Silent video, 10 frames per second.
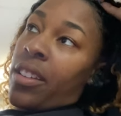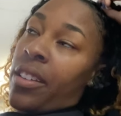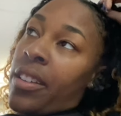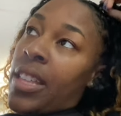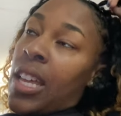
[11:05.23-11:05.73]

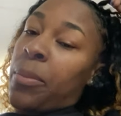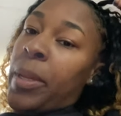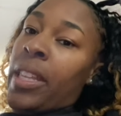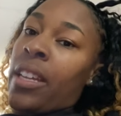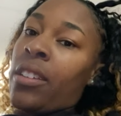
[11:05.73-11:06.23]
Yeah, that'll
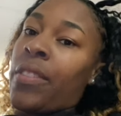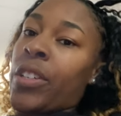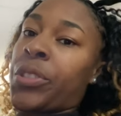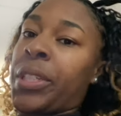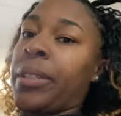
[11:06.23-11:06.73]
be the end of our
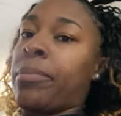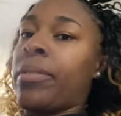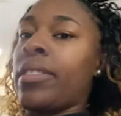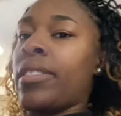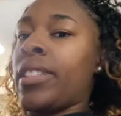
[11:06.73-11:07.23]
trip,
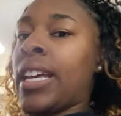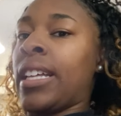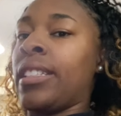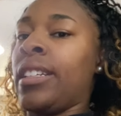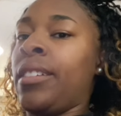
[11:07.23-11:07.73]

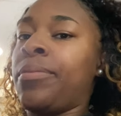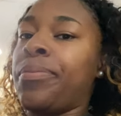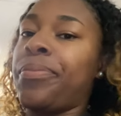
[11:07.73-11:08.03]
sadly.